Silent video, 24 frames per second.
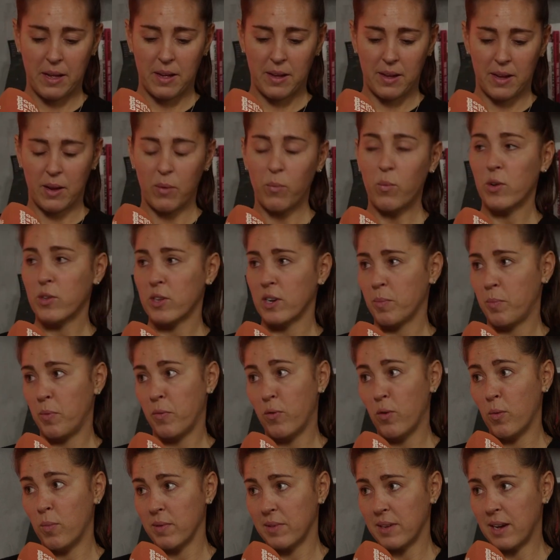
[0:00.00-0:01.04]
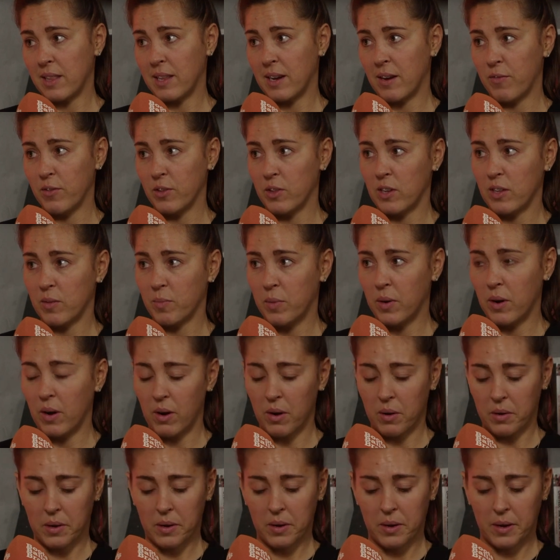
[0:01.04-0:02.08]
It wasn't a performance like that for Jess
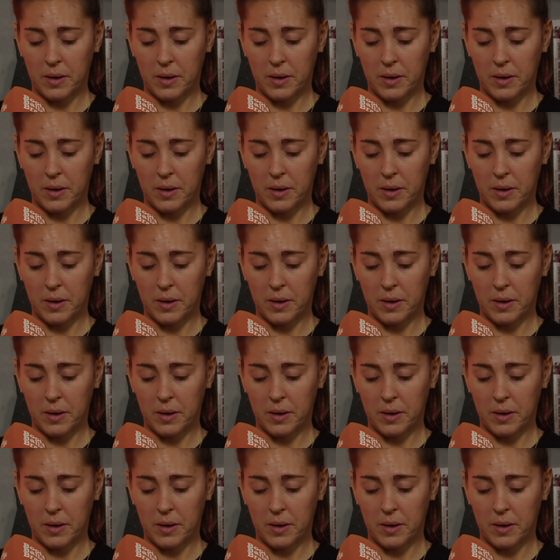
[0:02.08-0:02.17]
Park.